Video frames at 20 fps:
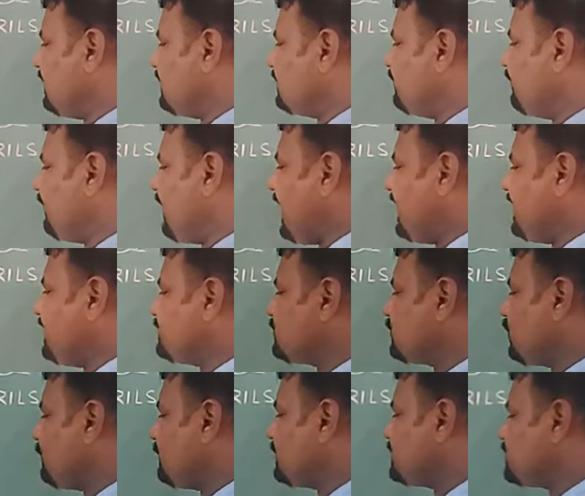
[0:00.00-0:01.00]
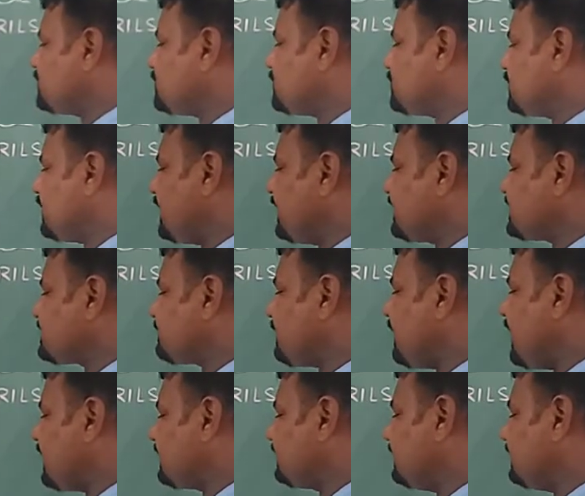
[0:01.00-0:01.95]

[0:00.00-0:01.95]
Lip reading: The pharynx opens into the next part,